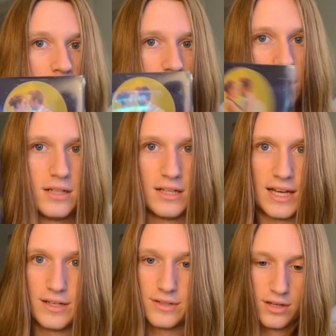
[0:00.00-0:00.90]
La La
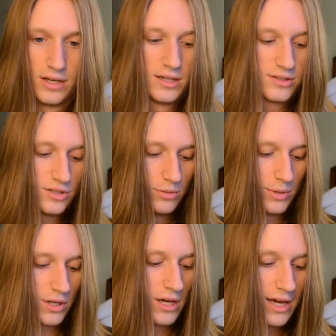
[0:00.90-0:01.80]
Land,
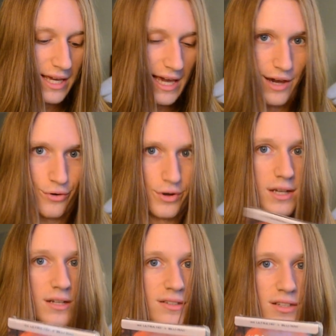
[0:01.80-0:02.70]
Steelbook,
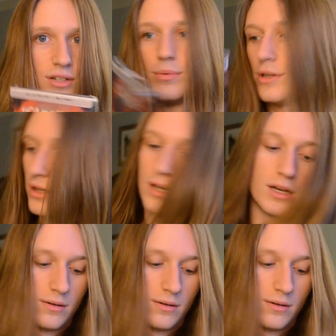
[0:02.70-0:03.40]
Carrie, Steelbook,